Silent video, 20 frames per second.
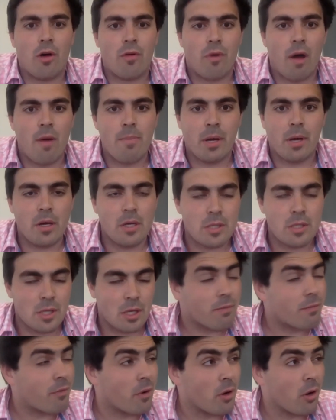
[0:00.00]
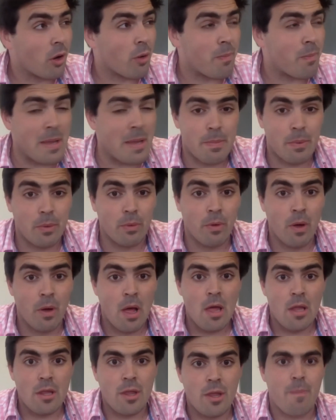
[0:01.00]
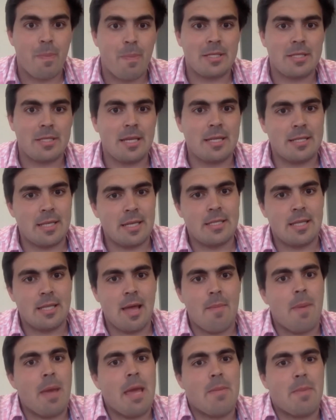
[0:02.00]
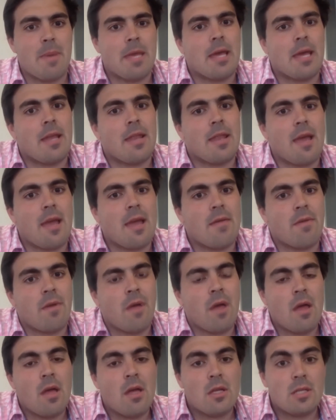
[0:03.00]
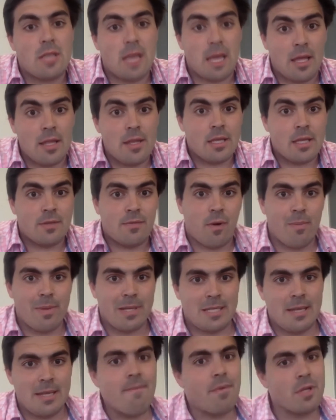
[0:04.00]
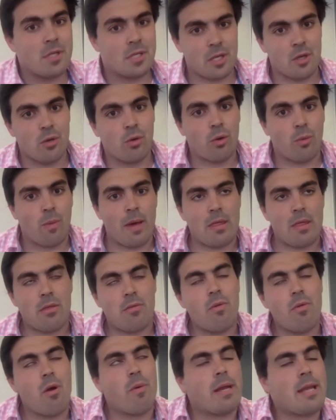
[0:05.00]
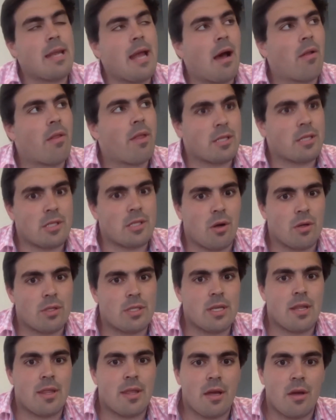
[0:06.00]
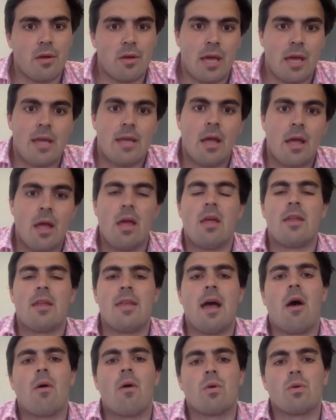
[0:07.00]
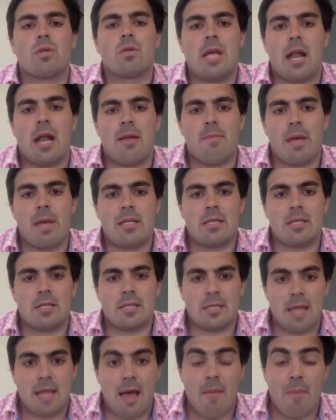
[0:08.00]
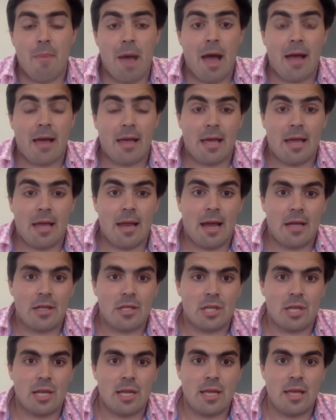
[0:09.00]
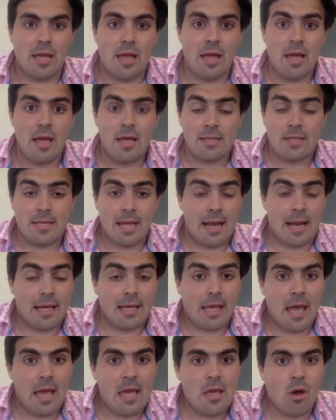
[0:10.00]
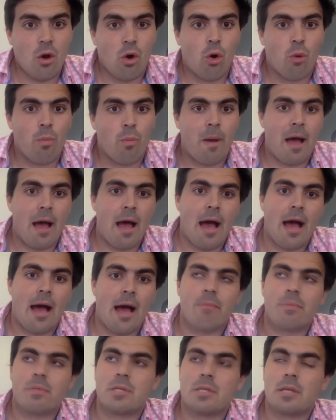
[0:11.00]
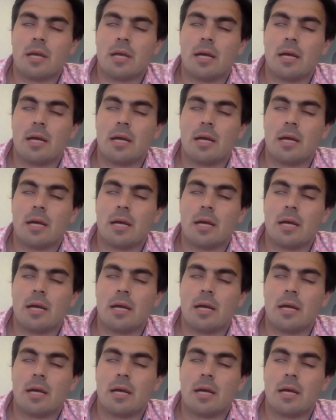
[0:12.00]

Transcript: right? Because for a lot of people, the business is their baby, and they've taken this from its infancy all the way through, and now they're starting to think, okay, now you're telling me to step back and actually delegate, or perhaps